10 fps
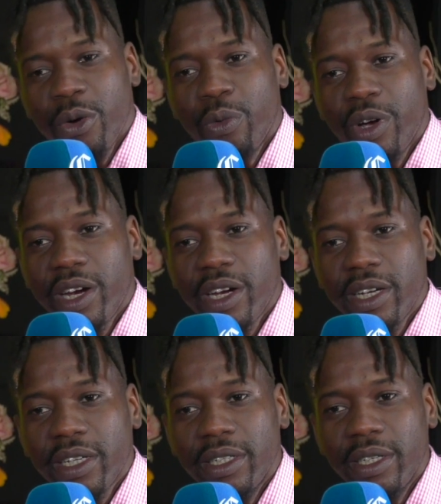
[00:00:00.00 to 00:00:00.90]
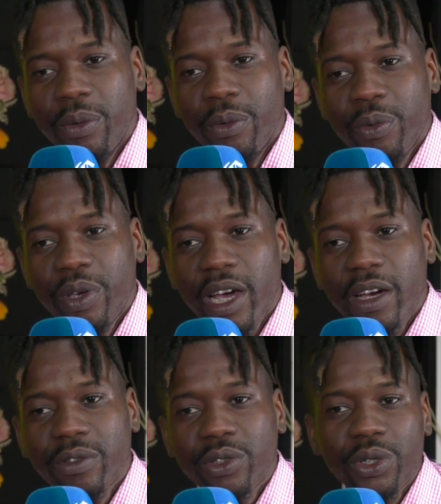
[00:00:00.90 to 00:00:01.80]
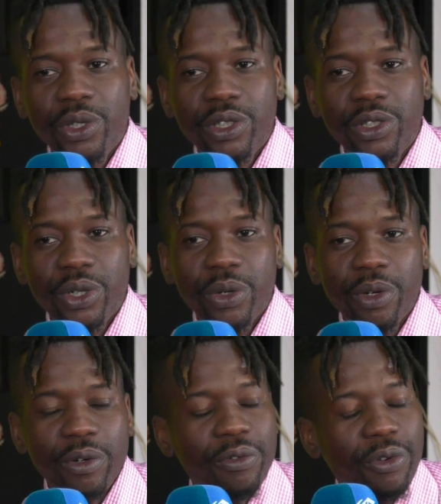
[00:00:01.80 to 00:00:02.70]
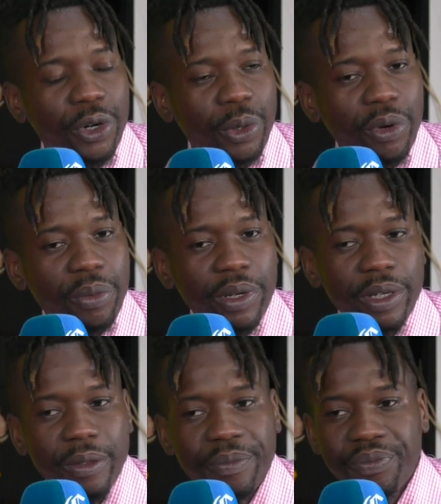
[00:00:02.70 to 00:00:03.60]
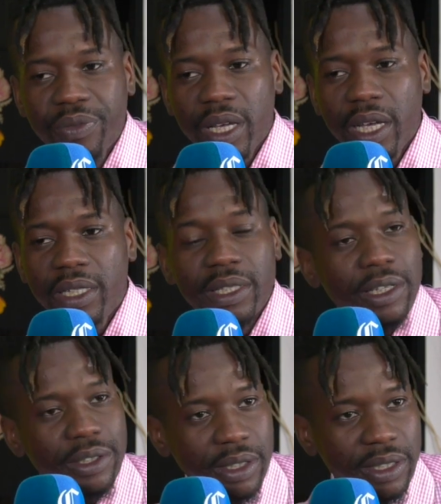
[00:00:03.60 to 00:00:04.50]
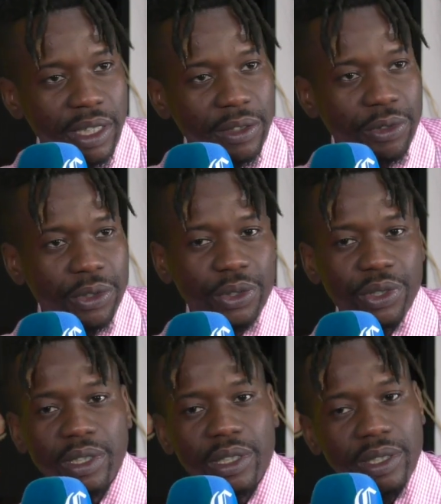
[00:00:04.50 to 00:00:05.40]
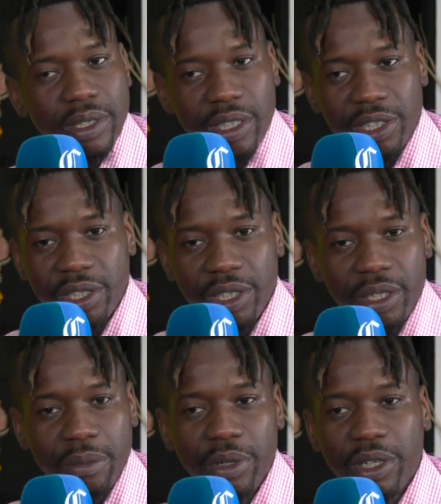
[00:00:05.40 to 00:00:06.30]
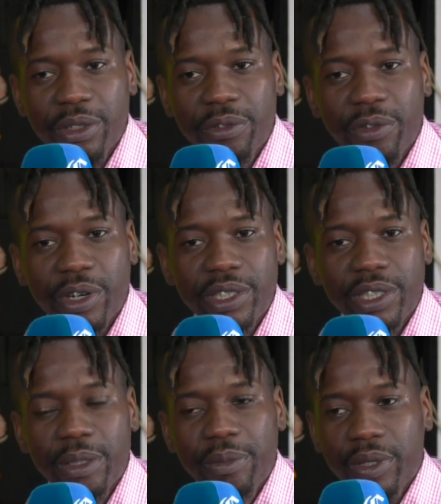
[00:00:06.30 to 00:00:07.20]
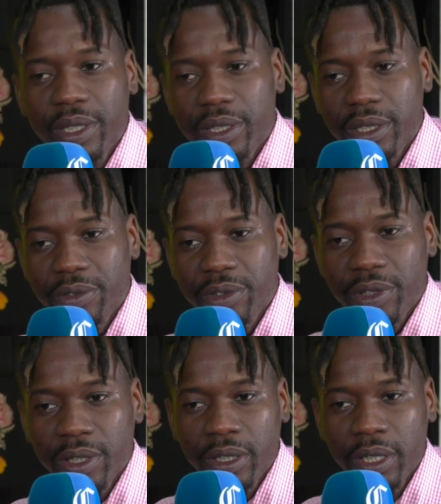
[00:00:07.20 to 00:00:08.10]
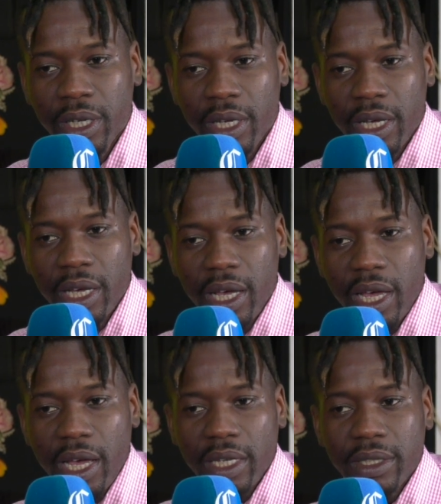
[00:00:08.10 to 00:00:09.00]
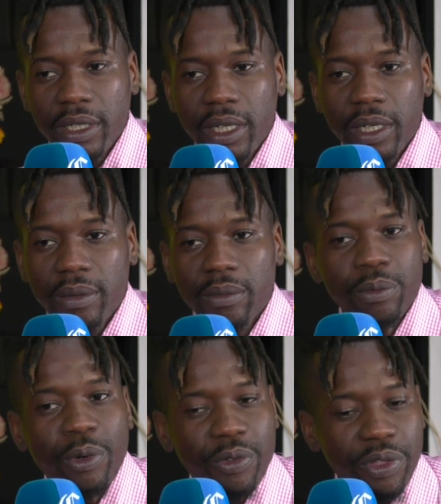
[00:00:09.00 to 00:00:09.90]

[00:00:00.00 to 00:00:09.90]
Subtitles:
Where we have the story of four women, and they're successful, and they share a bond of friendship and everything. And with